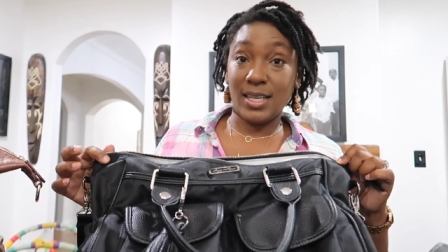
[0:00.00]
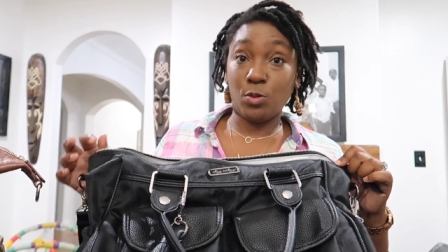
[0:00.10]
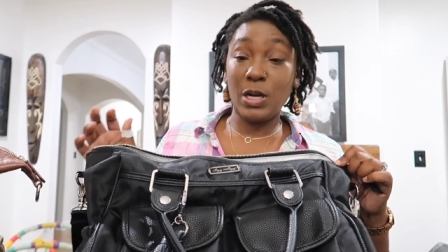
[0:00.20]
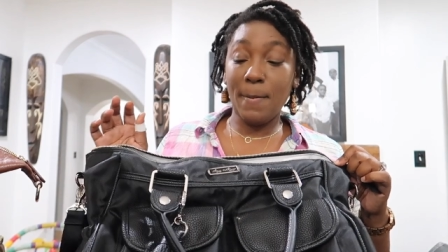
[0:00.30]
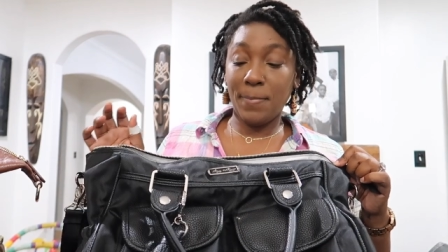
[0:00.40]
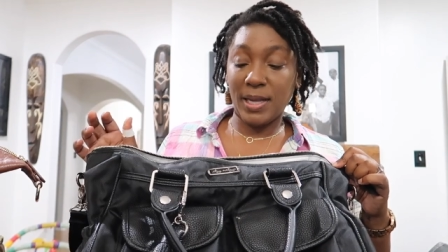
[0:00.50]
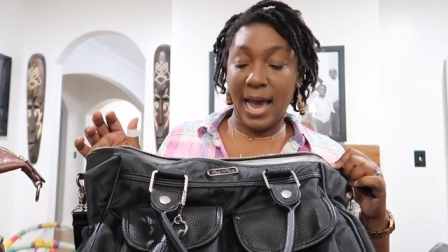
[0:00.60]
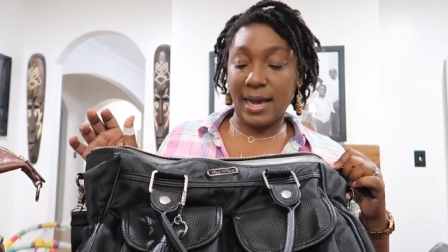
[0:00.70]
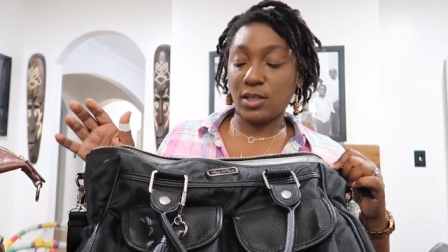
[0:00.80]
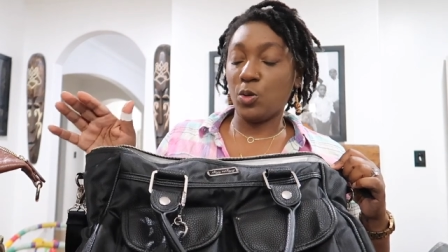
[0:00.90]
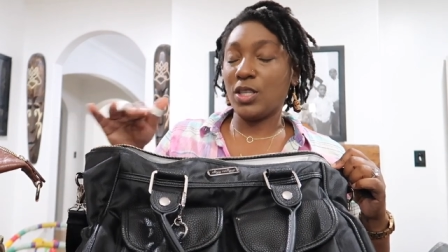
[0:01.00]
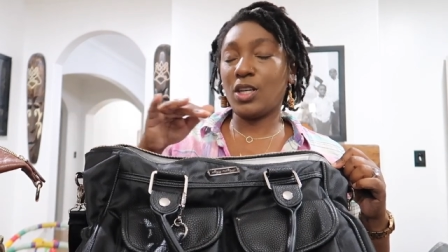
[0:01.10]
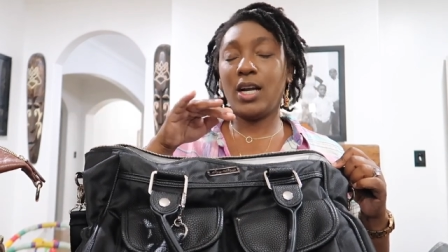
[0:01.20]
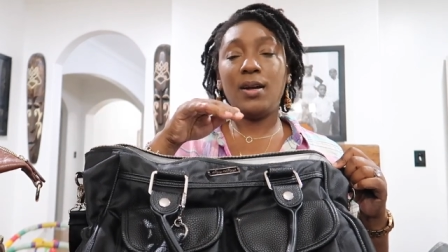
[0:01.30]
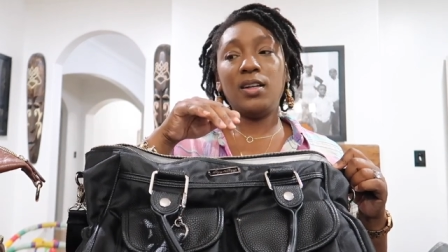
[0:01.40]
this one in black, so it's
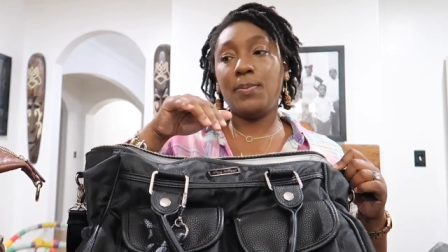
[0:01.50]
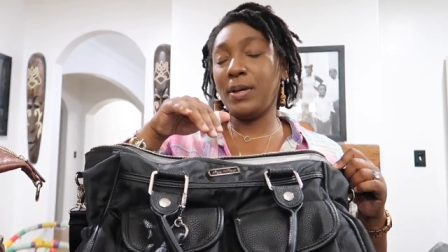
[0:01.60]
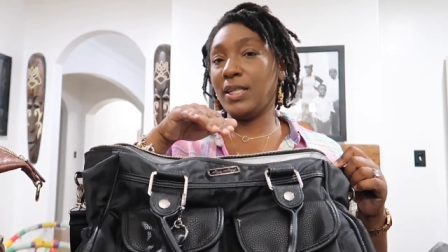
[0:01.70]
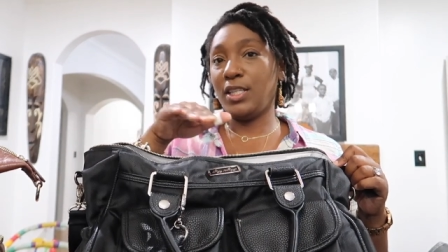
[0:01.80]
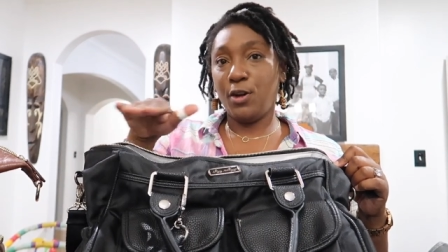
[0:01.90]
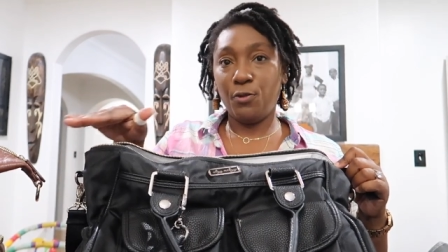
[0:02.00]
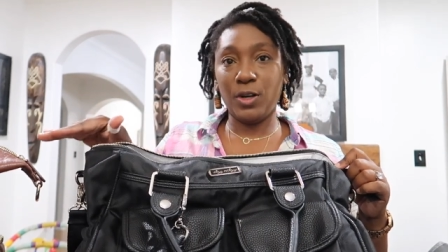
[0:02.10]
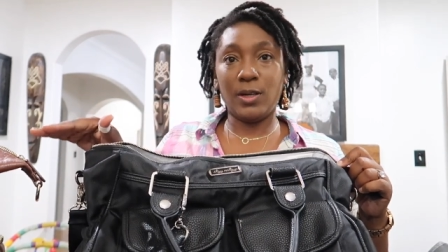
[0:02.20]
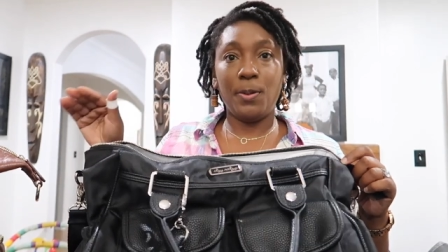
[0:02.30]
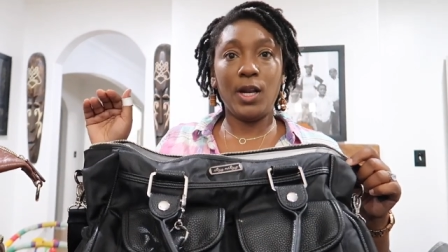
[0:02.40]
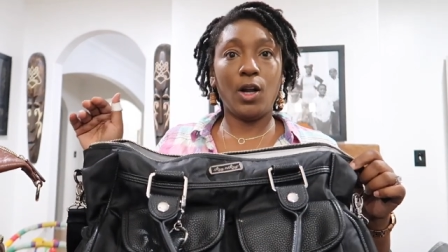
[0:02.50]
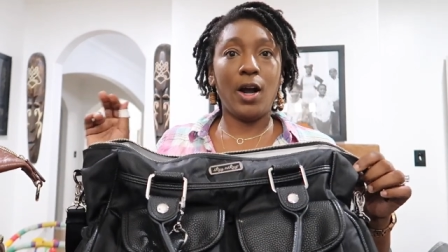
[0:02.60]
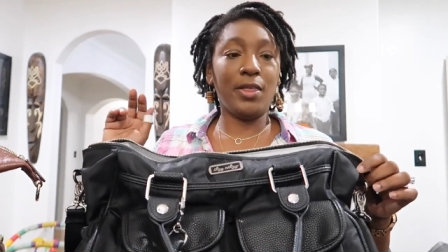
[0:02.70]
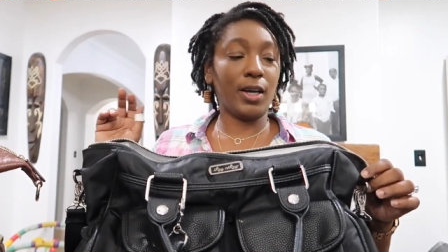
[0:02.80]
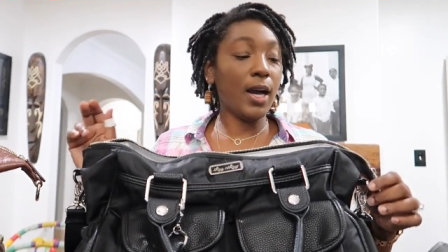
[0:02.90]
gonna be different depending
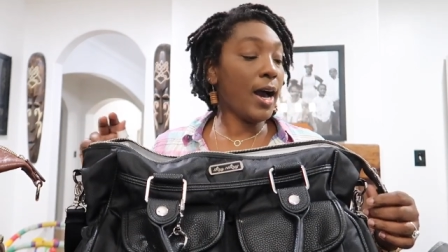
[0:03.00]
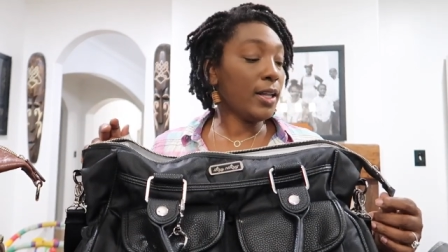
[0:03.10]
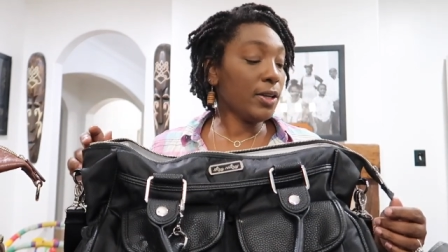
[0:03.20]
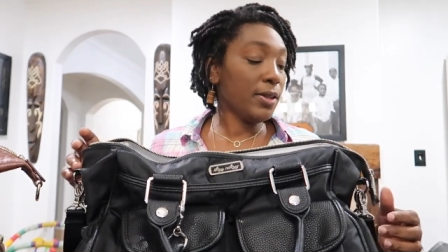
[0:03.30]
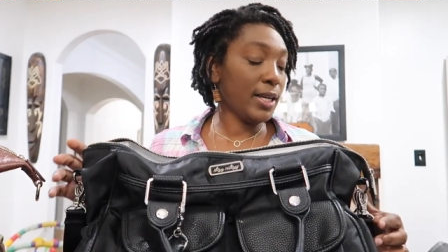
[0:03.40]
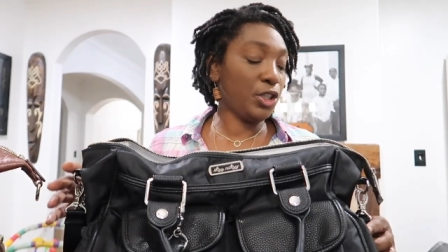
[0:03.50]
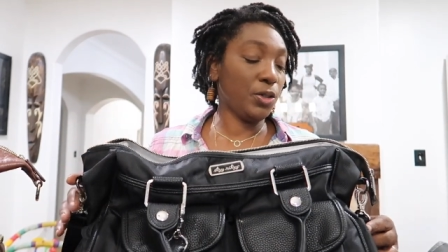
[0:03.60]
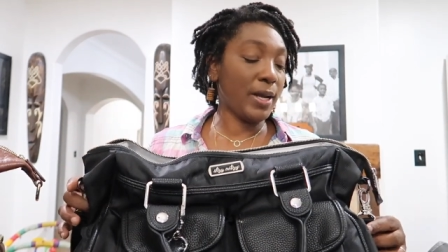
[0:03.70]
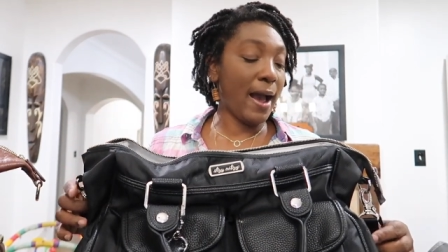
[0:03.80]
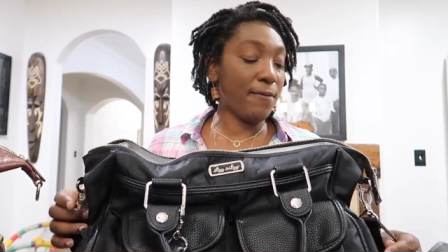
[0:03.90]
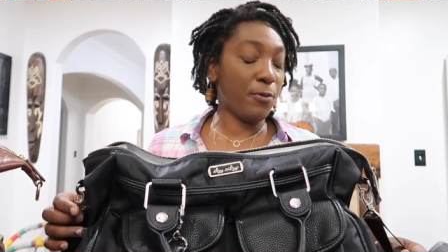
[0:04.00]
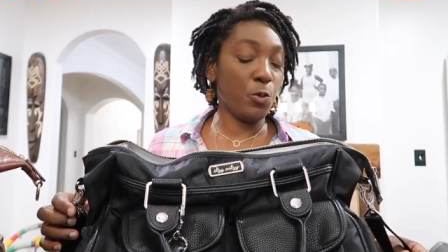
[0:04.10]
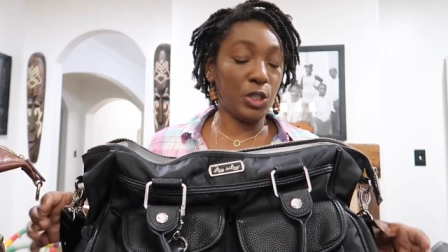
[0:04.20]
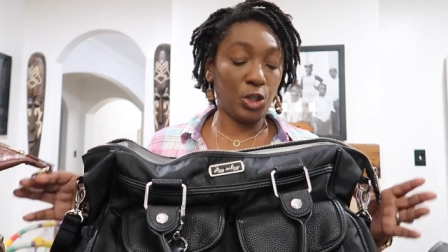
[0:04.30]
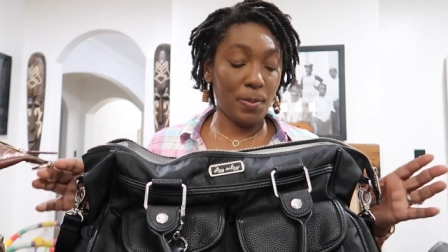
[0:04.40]
on the color that you
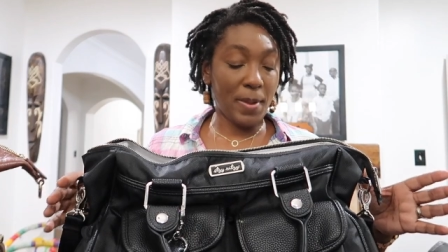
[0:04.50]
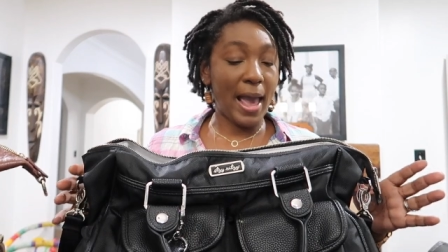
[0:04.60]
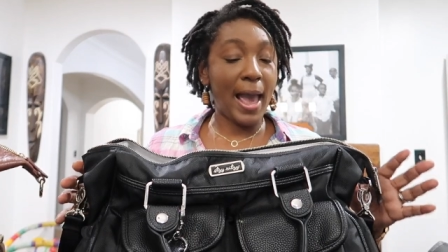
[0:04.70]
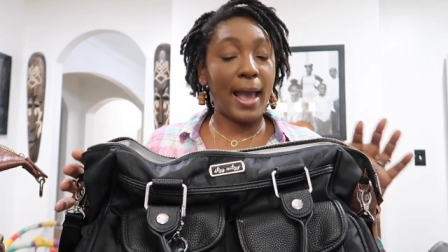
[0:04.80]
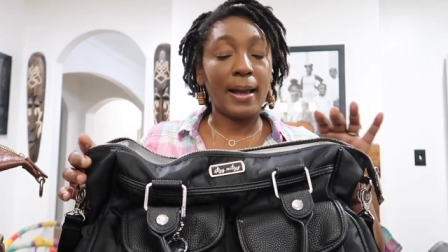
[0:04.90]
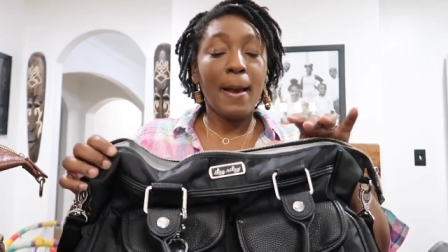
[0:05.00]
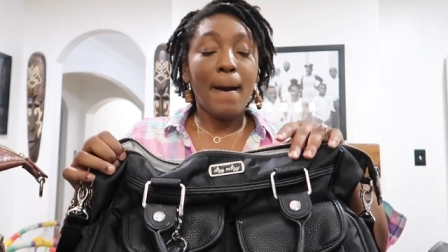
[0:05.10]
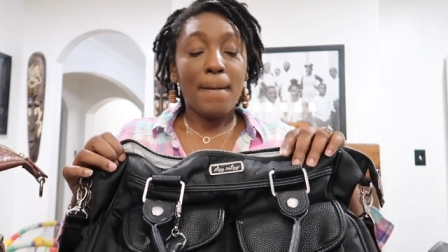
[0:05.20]
got with your bag.